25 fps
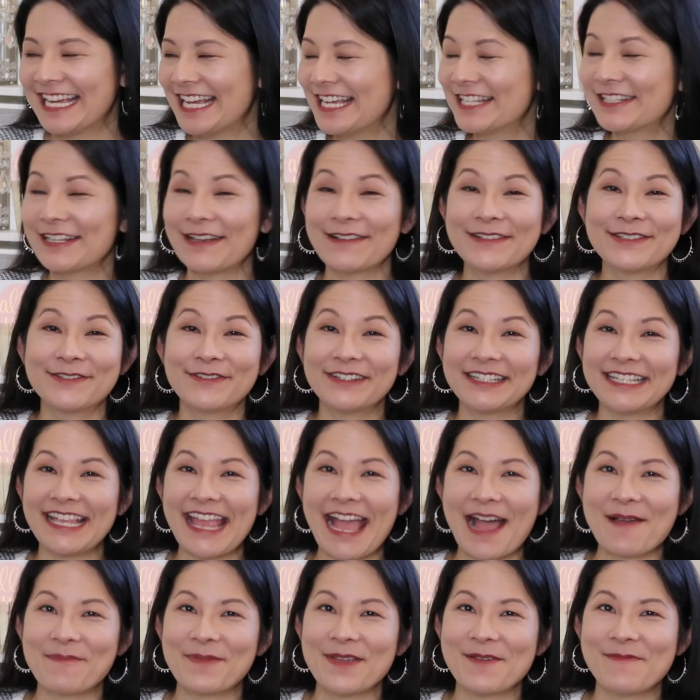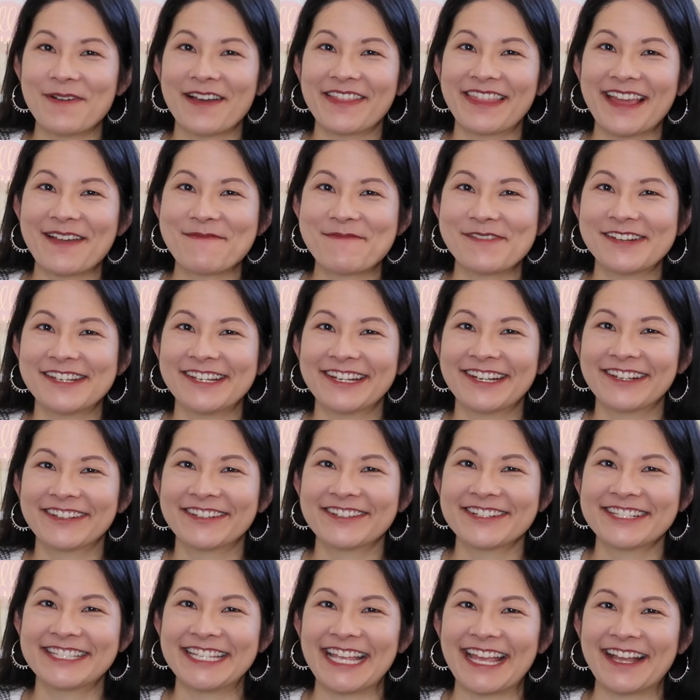So I was really happy about that
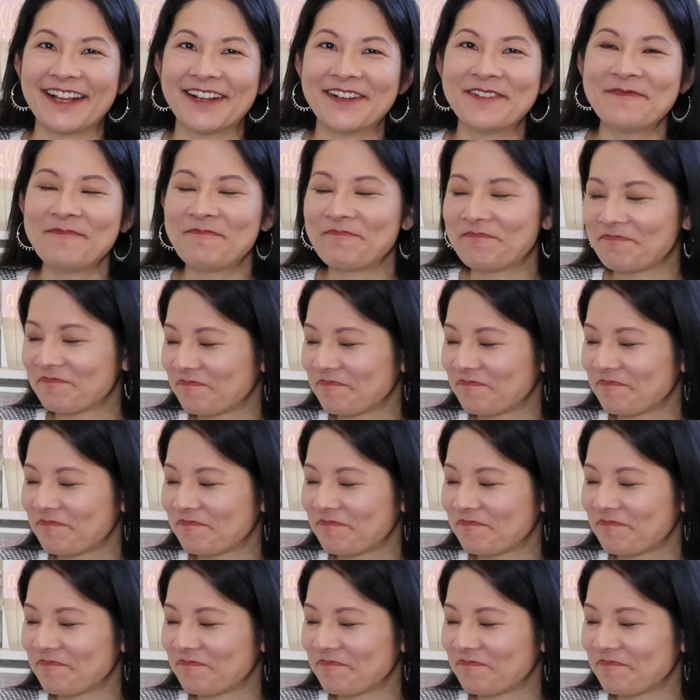particular sale.